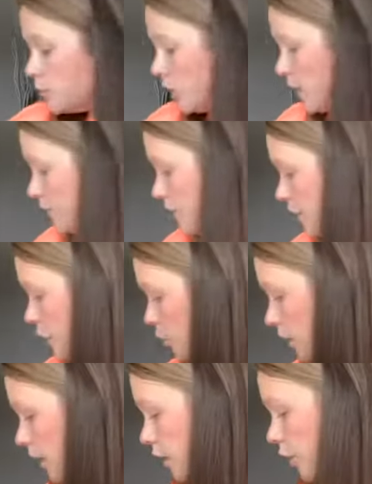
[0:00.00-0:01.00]
I'm trying to find the
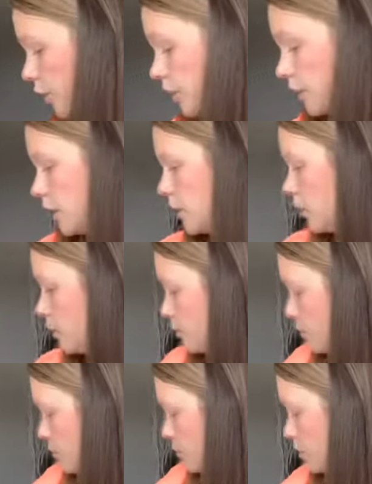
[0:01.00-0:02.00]
one I currently
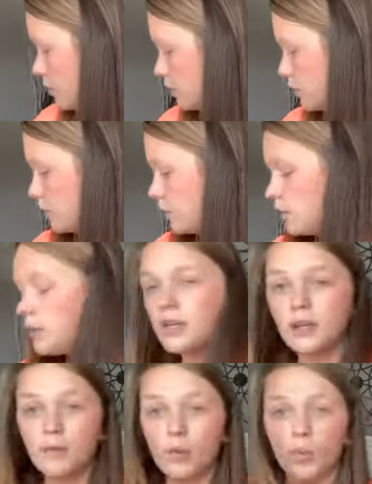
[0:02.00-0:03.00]
use.
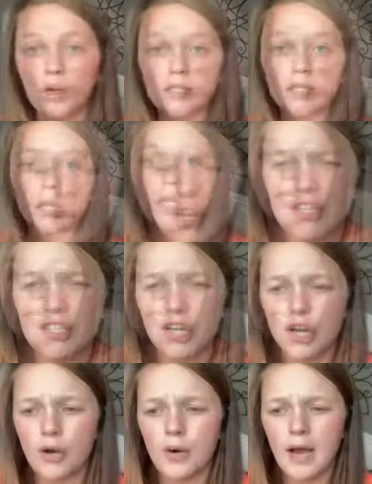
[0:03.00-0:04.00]
Give me one. Okay,
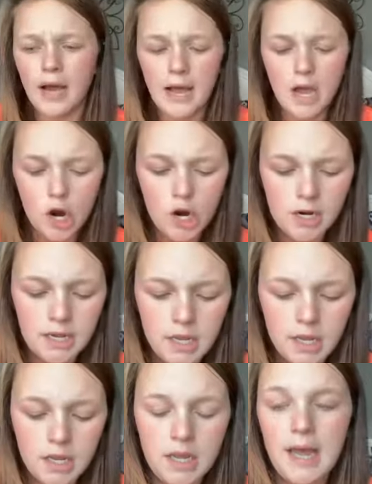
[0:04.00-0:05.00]
so I
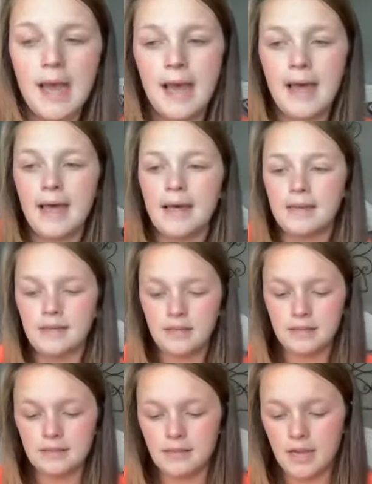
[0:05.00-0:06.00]
already had
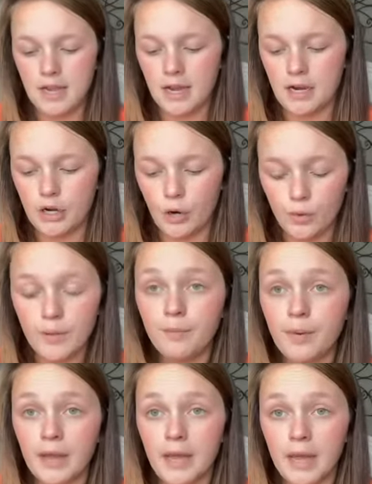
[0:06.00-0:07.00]
the Golden
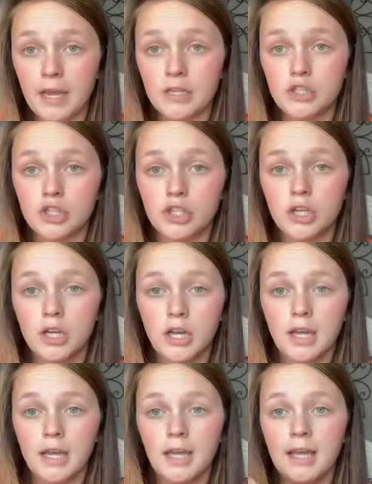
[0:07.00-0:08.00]
Beige
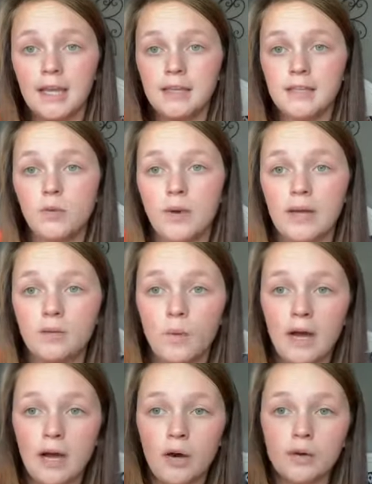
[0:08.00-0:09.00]
in the Wet n
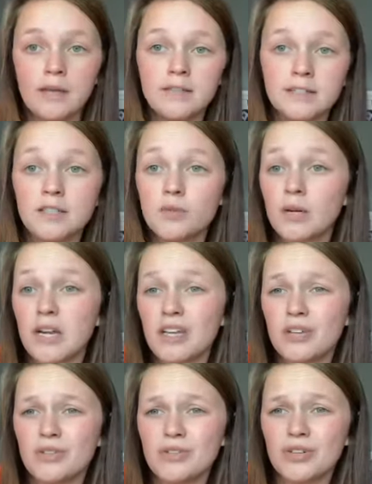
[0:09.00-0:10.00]
Wild. This is what I
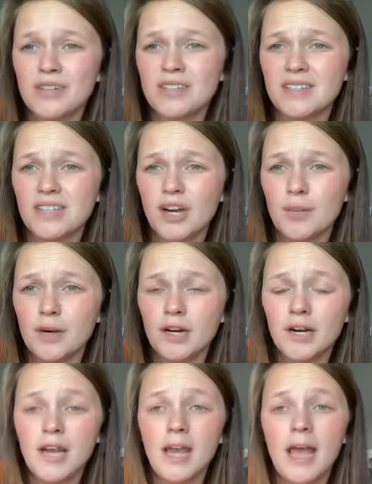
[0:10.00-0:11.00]
used during the summer.